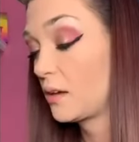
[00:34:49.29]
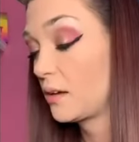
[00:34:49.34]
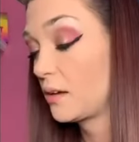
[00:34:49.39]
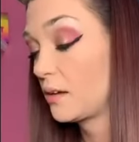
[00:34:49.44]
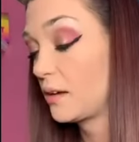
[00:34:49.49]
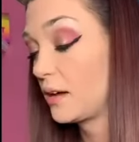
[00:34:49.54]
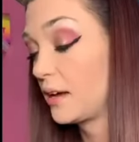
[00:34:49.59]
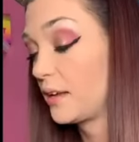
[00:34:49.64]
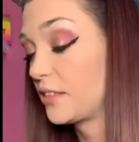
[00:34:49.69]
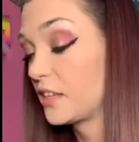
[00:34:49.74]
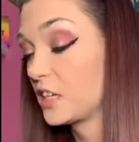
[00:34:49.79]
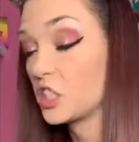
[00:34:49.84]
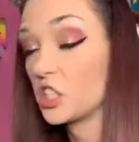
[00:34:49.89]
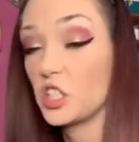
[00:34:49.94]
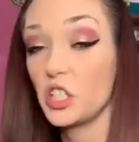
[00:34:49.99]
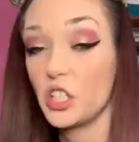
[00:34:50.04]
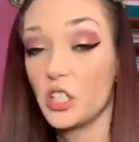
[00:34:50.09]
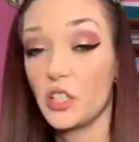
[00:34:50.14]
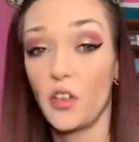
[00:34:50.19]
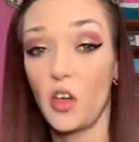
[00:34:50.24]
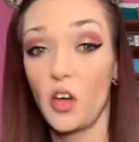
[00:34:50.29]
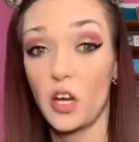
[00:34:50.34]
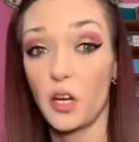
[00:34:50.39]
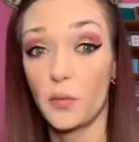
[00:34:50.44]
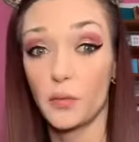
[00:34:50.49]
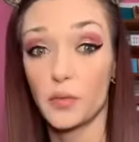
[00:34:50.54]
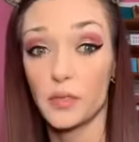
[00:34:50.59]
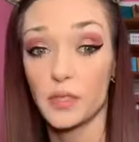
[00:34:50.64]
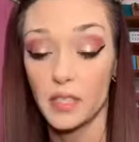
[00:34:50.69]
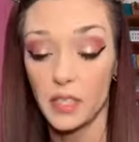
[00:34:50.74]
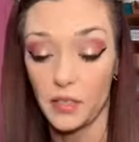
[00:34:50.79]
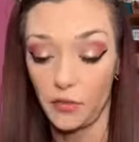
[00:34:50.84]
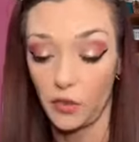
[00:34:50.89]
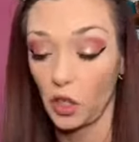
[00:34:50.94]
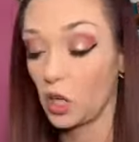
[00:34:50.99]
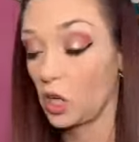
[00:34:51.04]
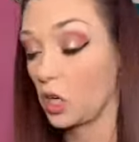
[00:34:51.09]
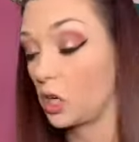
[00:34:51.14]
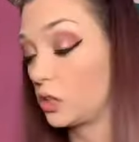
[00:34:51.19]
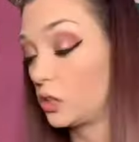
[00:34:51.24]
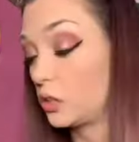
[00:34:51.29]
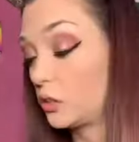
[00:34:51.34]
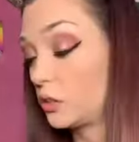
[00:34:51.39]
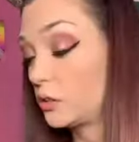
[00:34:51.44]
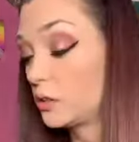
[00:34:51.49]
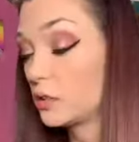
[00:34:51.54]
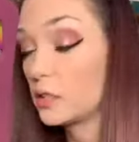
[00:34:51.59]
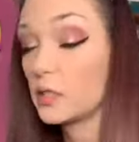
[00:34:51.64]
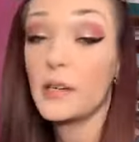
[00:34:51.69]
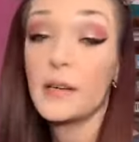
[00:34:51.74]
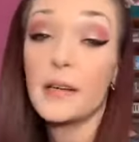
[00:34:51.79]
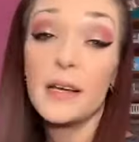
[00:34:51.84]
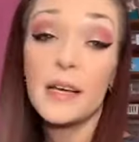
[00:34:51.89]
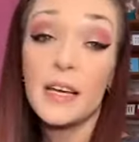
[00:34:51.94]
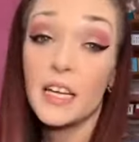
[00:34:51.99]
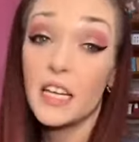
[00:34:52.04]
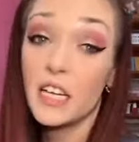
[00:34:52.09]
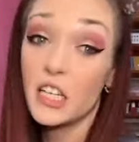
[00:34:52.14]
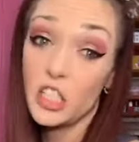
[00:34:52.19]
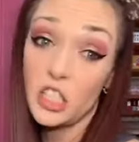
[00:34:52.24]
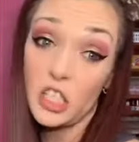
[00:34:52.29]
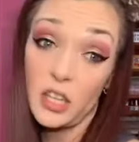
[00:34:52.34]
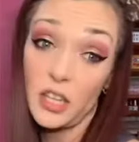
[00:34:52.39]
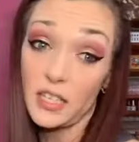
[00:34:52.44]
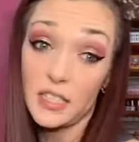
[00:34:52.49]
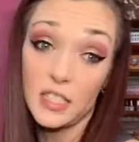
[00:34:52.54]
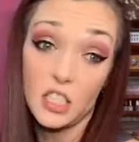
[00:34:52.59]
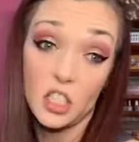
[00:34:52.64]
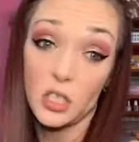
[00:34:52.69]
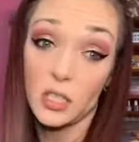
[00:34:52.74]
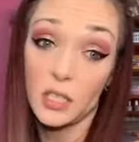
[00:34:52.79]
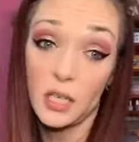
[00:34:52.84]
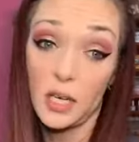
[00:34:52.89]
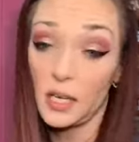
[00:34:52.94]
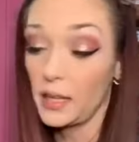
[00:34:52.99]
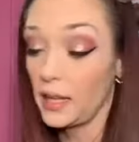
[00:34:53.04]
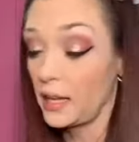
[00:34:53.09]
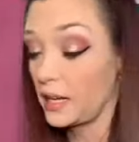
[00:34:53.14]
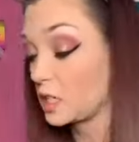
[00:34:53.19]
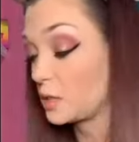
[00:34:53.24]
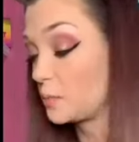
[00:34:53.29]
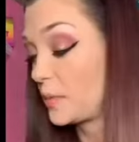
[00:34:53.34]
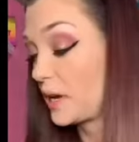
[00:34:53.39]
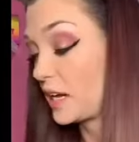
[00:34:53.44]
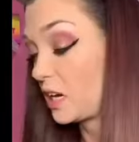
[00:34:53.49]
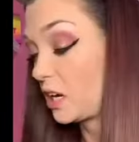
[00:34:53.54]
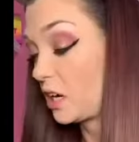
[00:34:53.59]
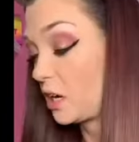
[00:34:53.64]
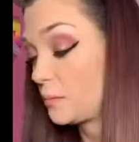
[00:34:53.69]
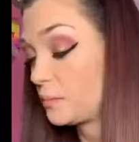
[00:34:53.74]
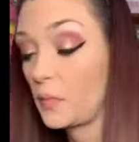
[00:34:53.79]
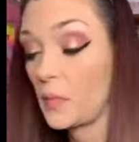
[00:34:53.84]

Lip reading: I think she thought it was a different color, because she likes to just collect makeup.